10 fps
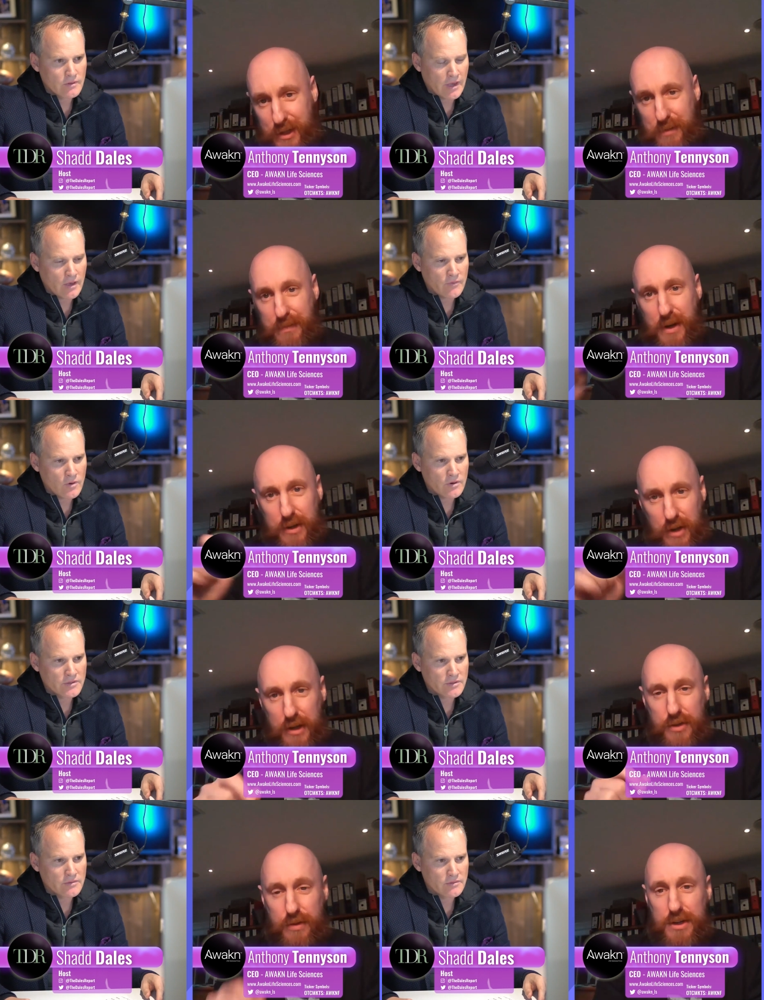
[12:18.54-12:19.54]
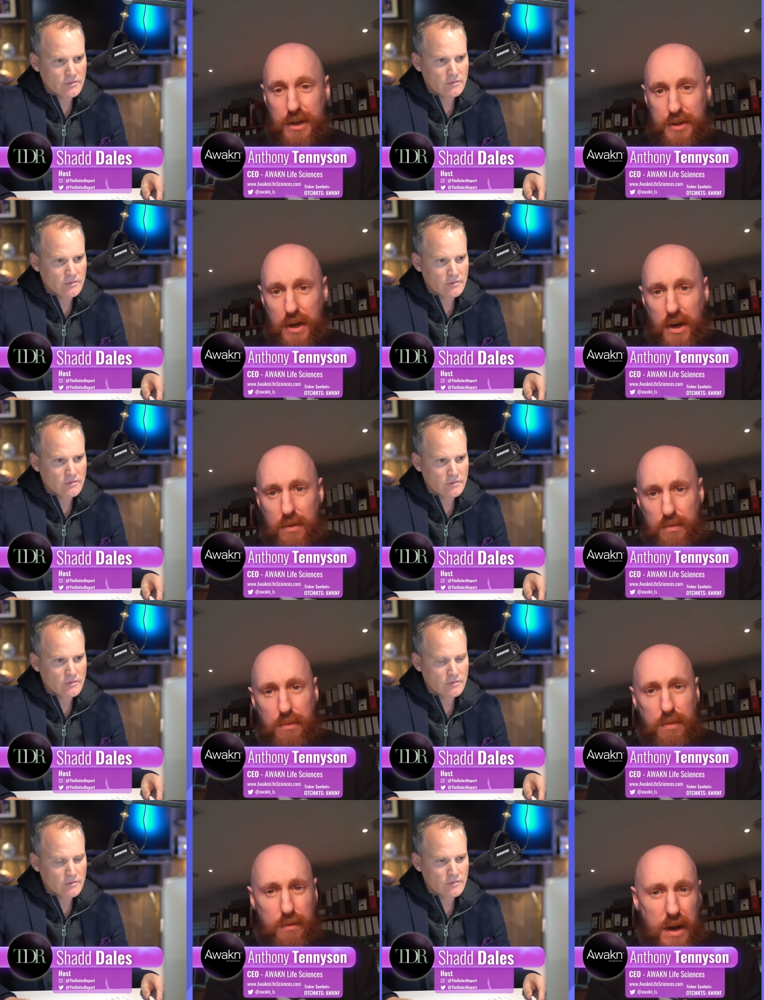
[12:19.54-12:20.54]
Speaker 1: yeah, of course. On, on treating it,
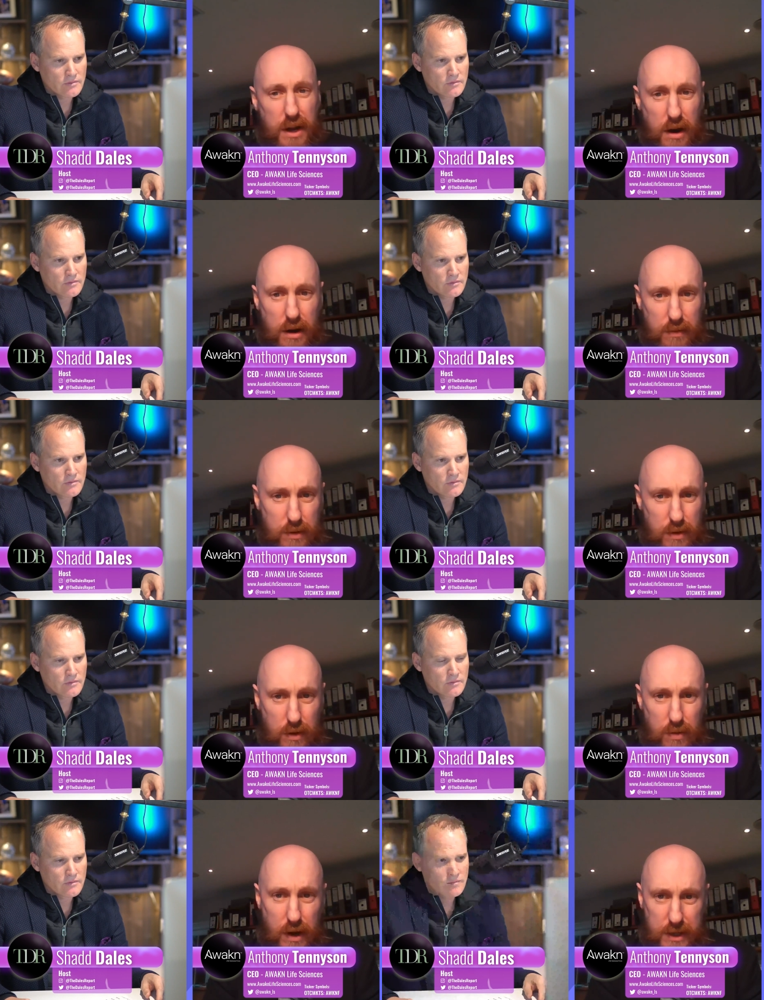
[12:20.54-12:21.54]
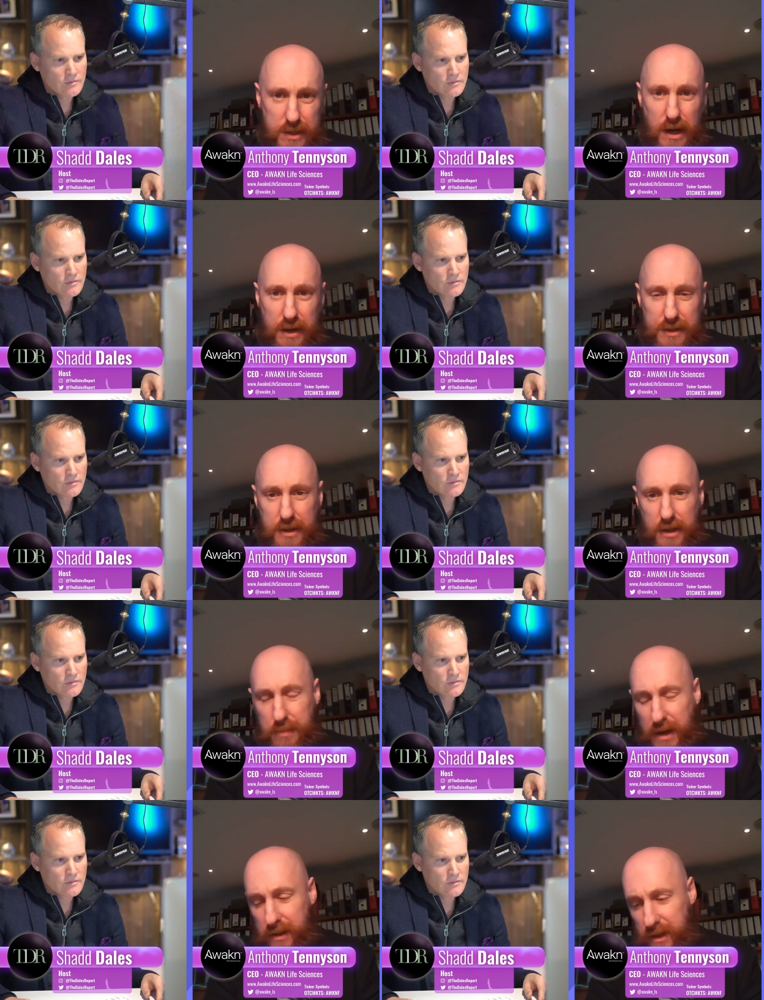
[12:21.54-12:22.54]
we, we really are quite excited
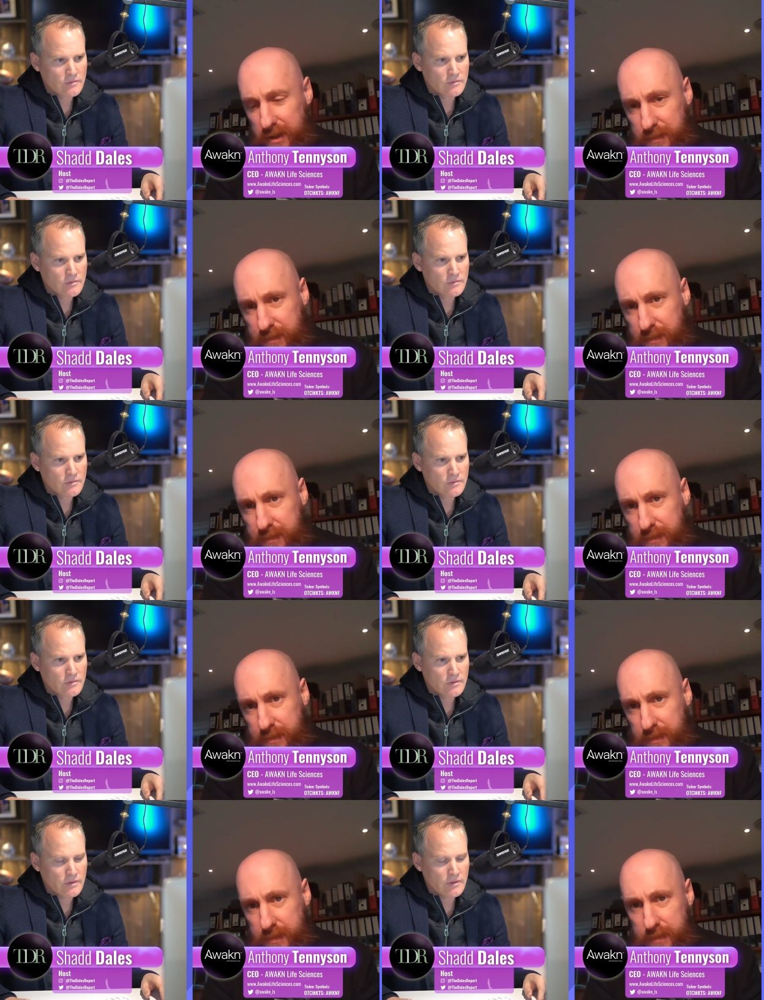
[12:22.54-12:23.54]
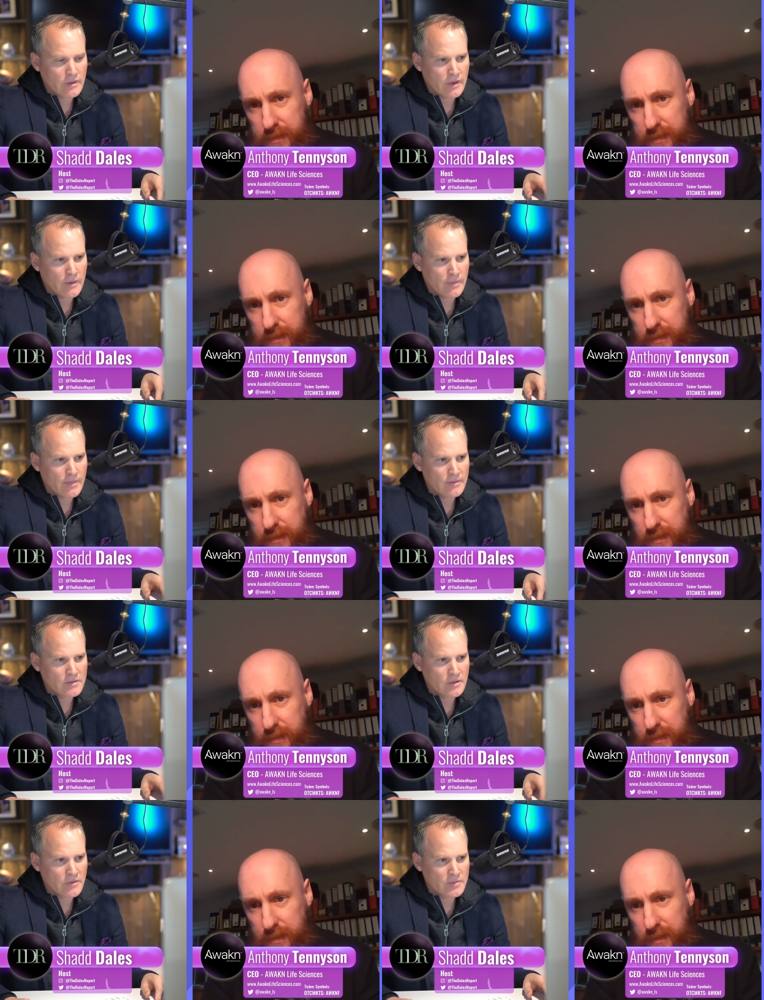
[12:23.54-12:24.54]
about this.
Speaker 2: Yeah.
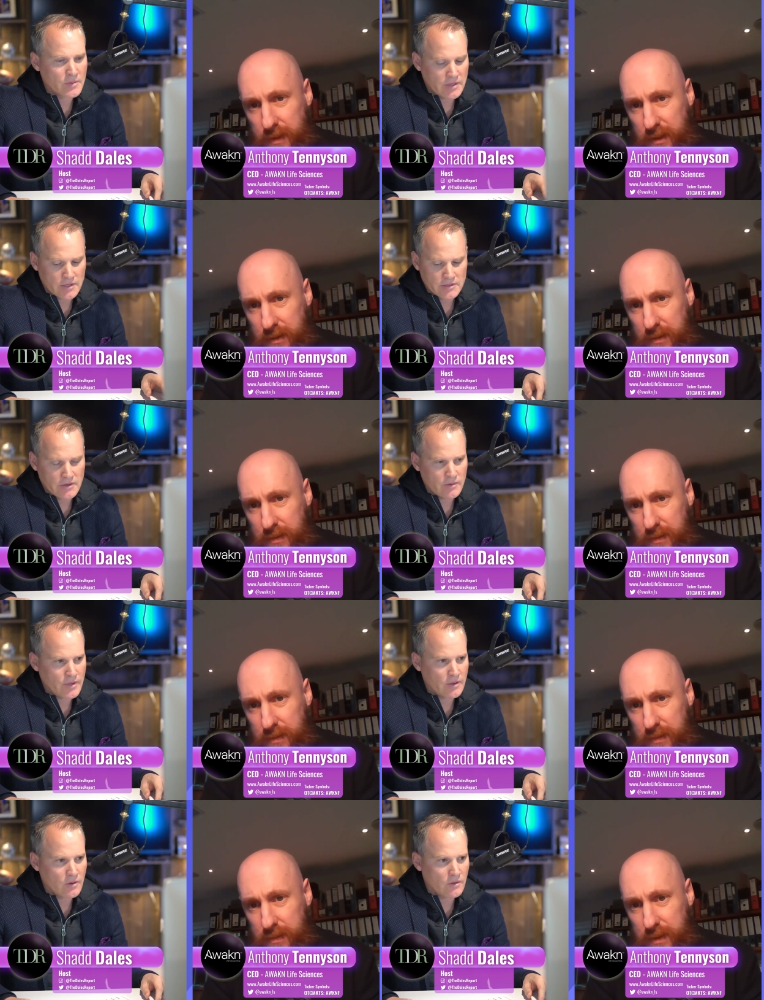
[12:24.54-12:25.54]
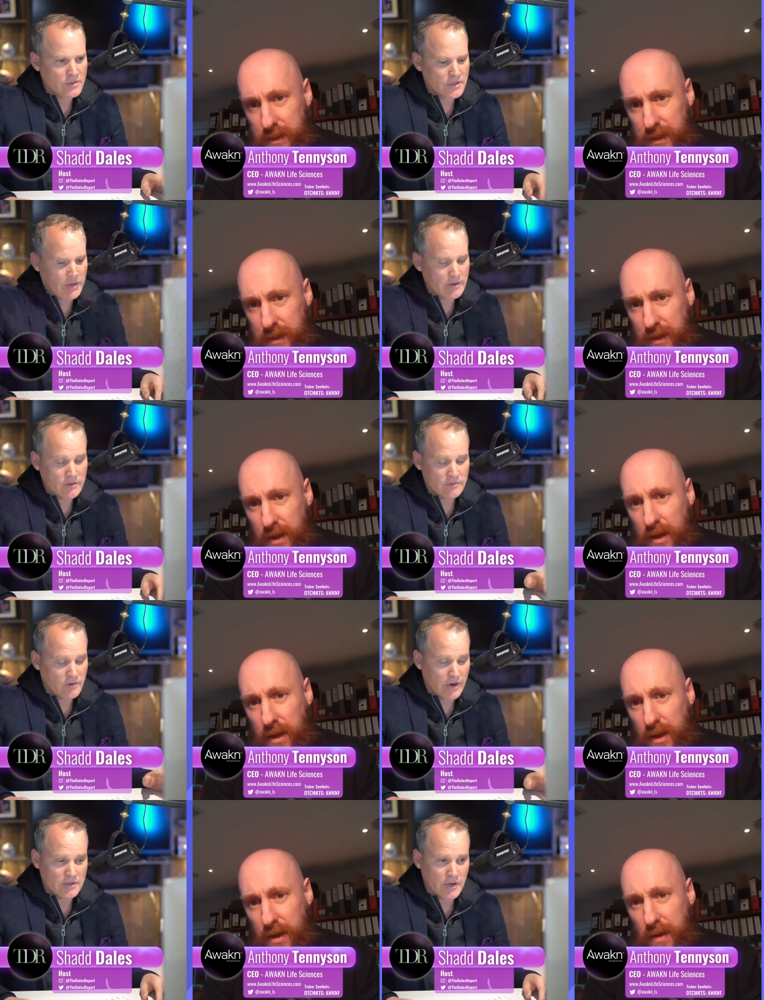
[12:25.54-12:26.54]
So this potentially could be a gold standard.
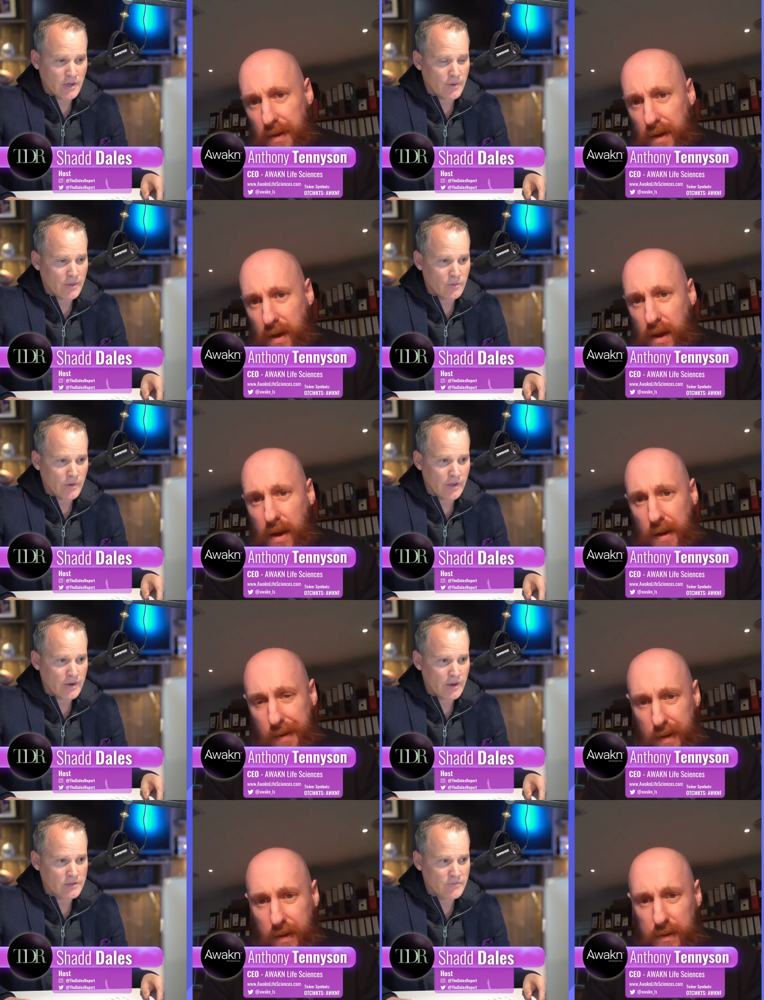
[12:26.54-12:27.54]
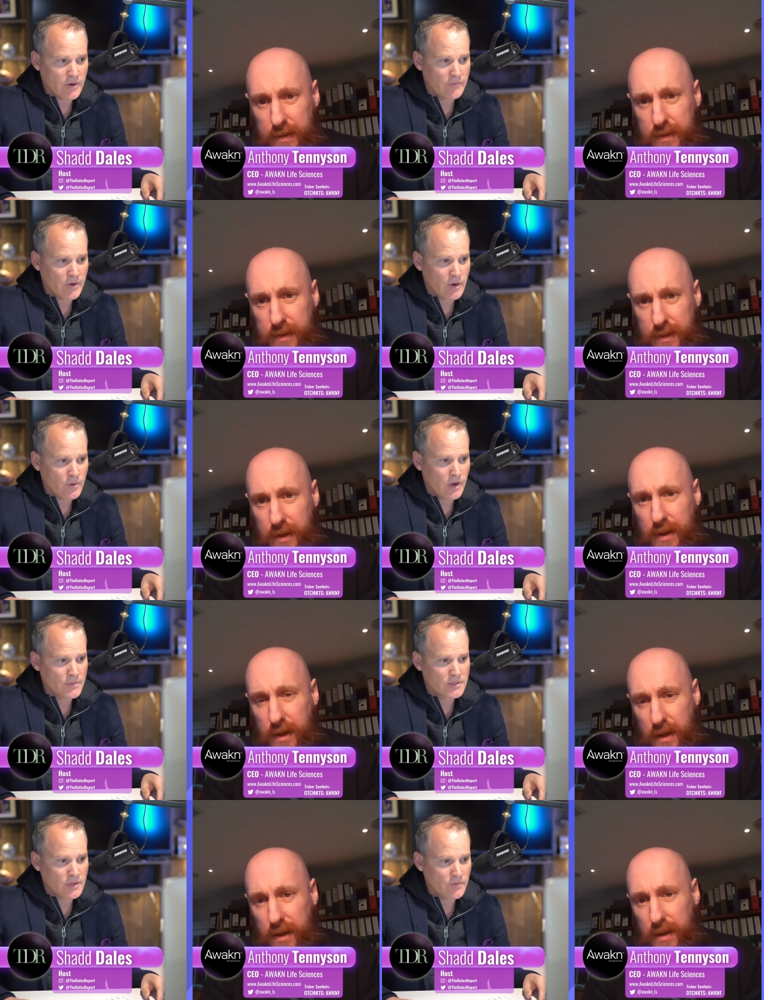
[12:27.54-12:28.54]
Great job, by the way, and that's very, very
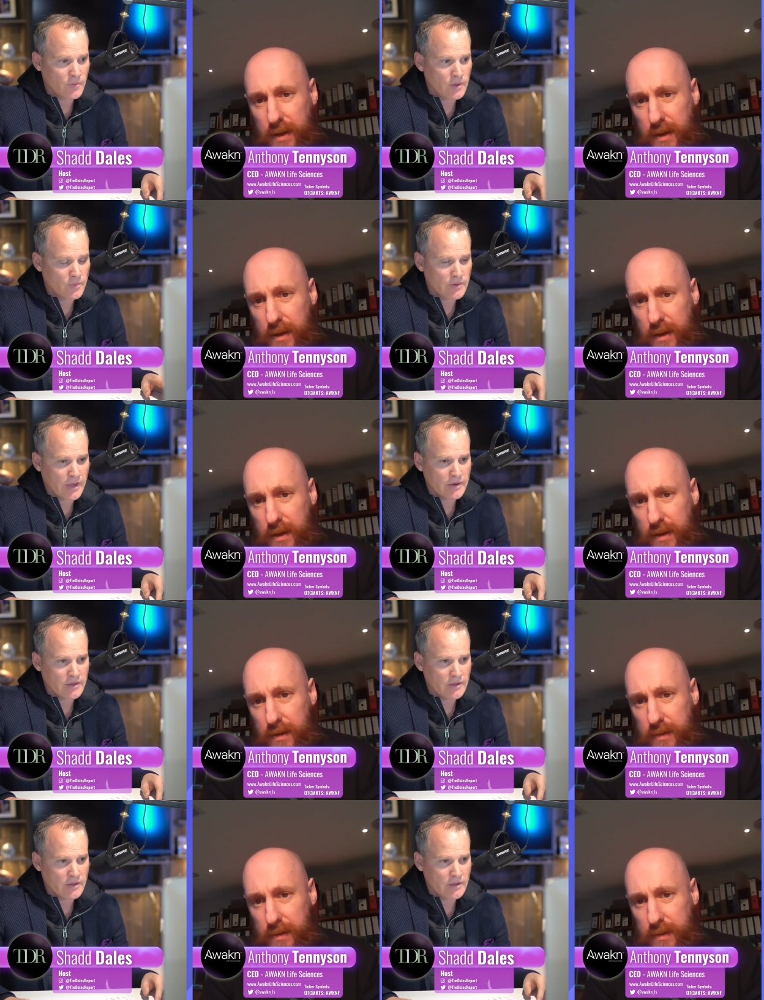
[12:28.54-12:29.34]
promising for people that you